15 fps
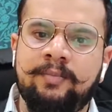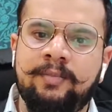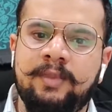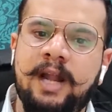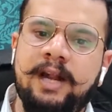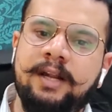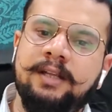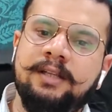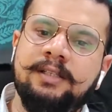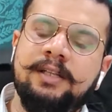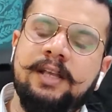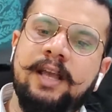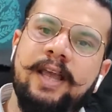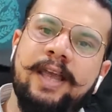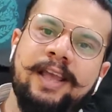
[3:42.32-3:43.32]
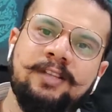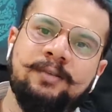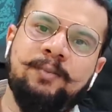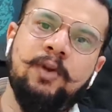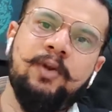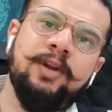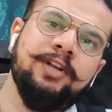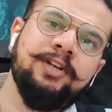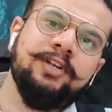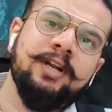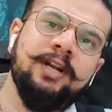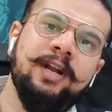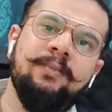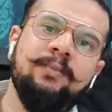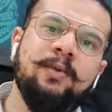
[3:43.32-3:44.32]
That is,
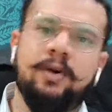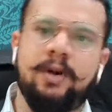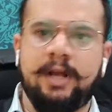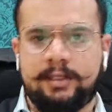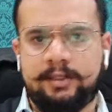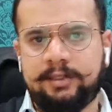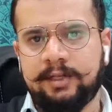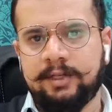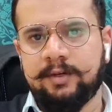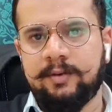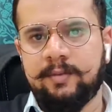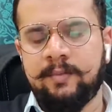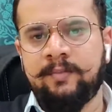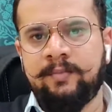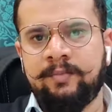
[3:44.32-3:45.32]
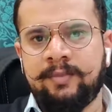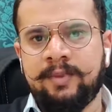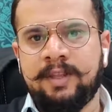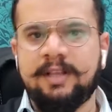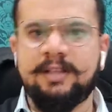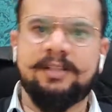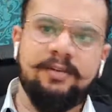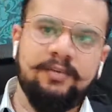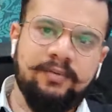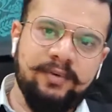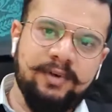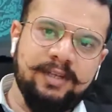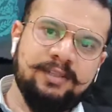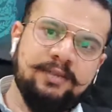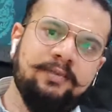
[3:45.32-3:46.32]
exploration and production is the
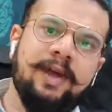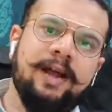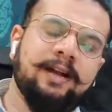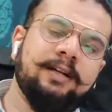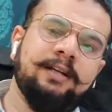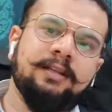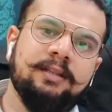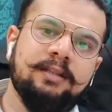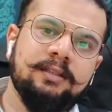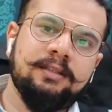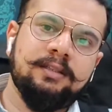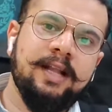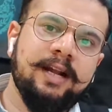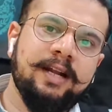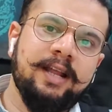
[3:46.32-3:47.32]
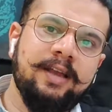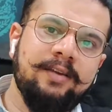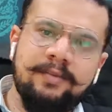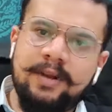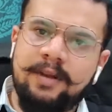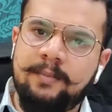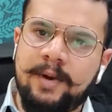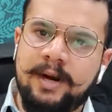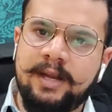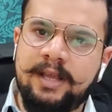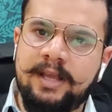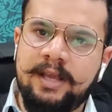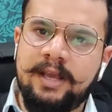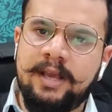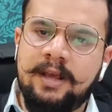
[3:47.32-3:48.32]
first factor that
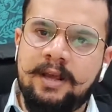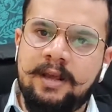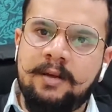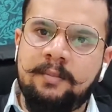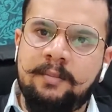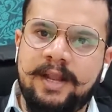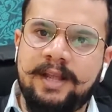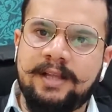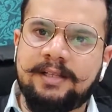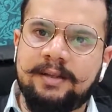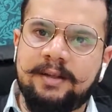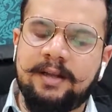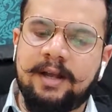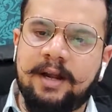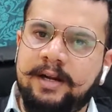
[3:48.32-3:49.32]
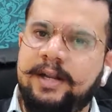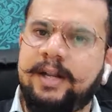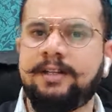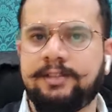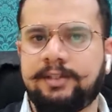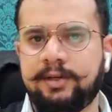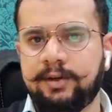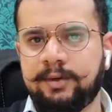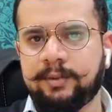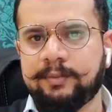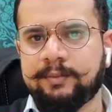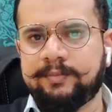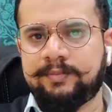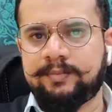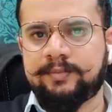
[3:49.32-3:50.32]
everybody pays attention to.
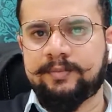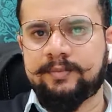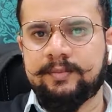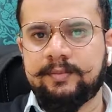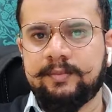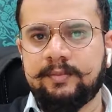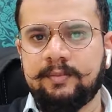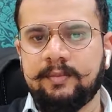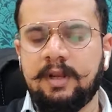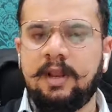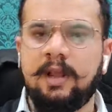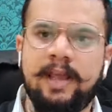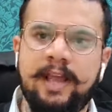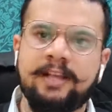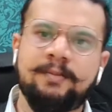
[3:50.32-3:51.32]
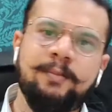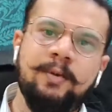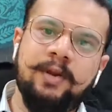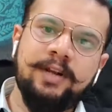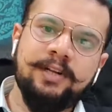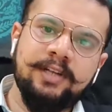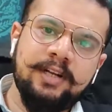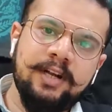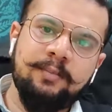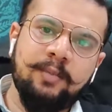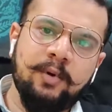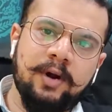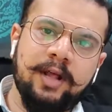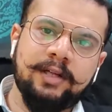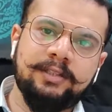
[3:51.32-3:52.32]
Exploration and
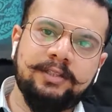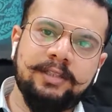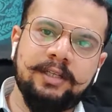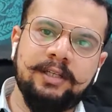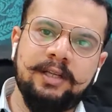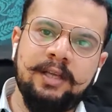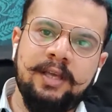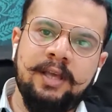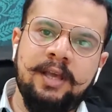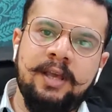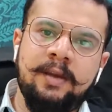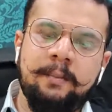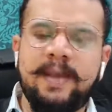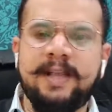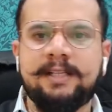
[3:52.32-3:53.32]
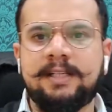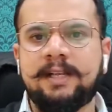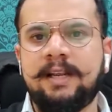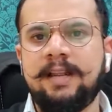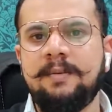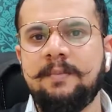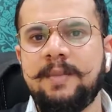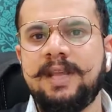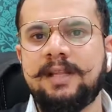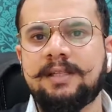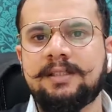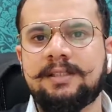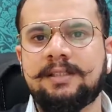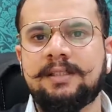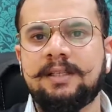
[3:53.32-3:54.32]
production basically
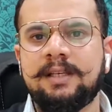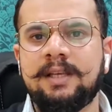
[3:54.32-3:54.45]
means